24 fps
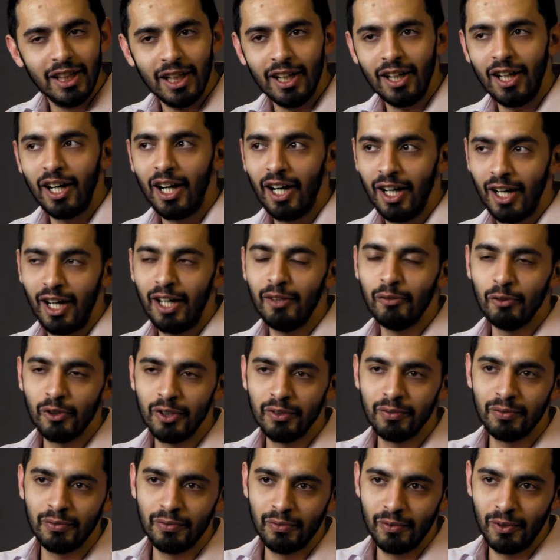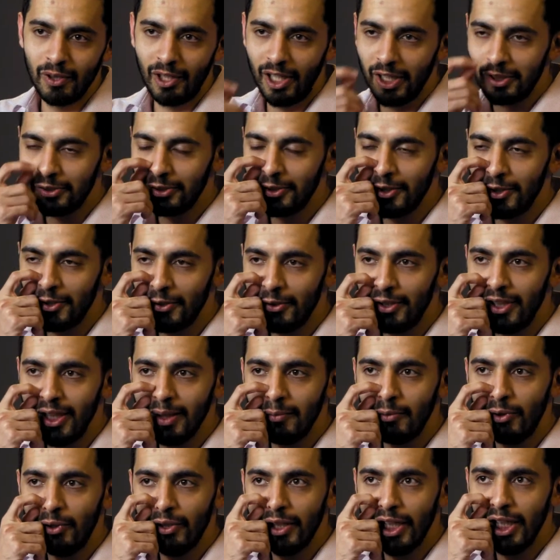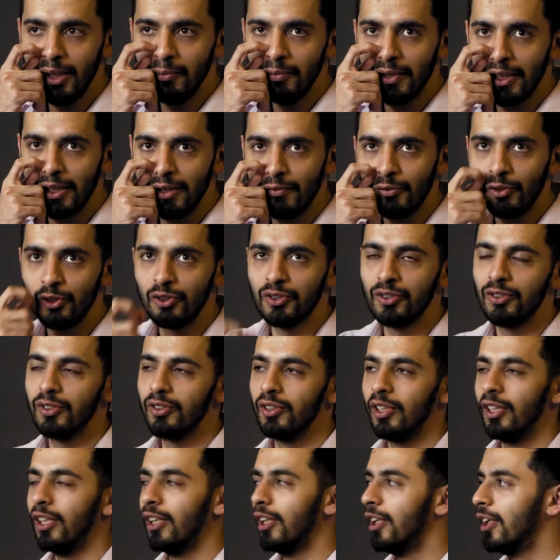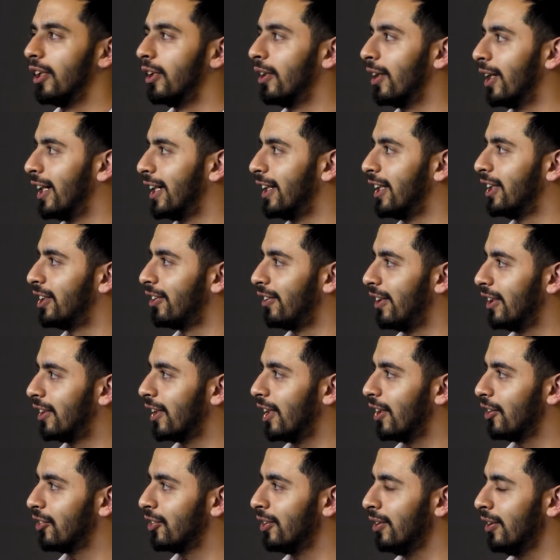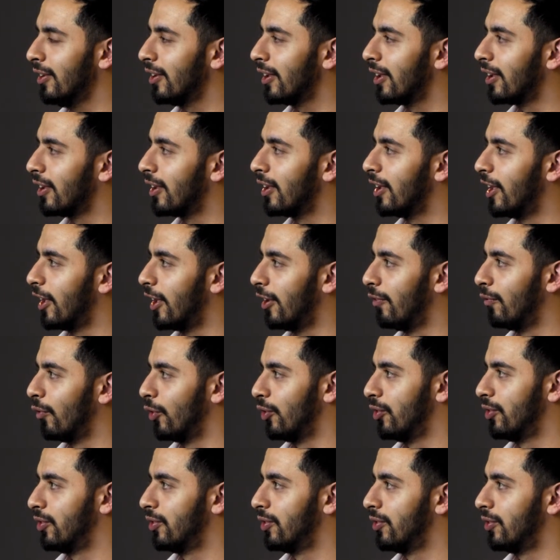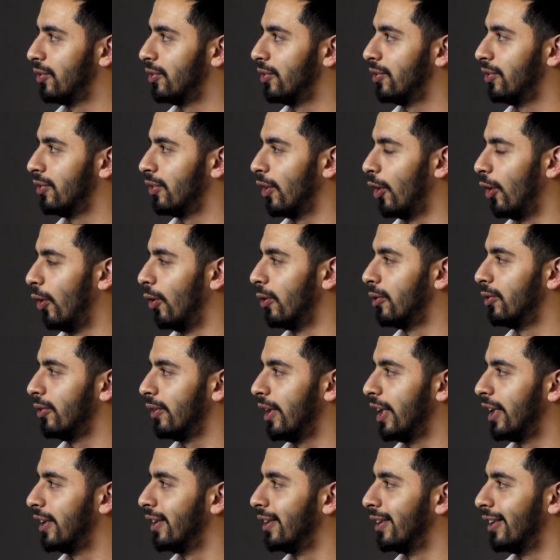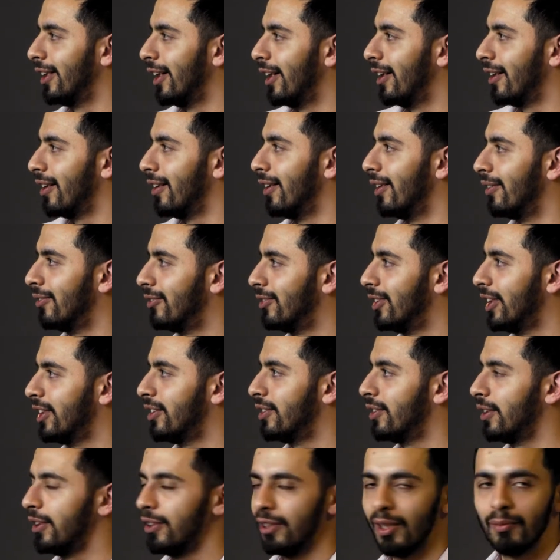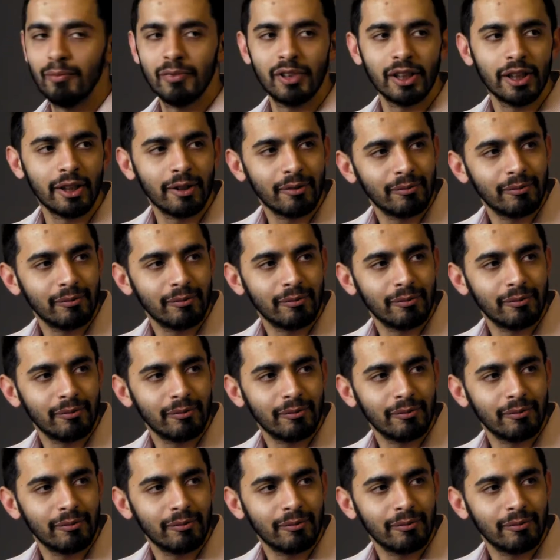I would have liked to go to UWA, but it was 93,000, and Curtin was altogether, I don't know, 60 something.